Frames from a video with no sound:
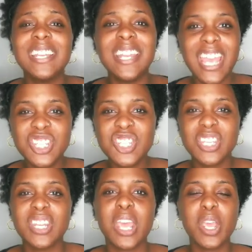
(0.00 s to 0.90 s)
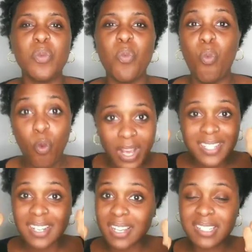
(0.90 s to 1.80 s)
nation in
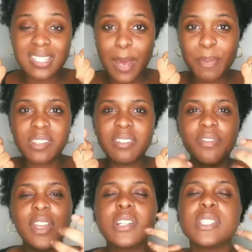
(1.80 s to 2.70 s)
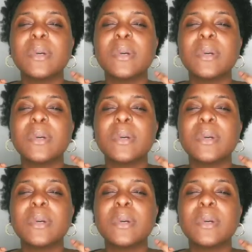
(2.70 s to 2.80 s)
one snap of the fingers,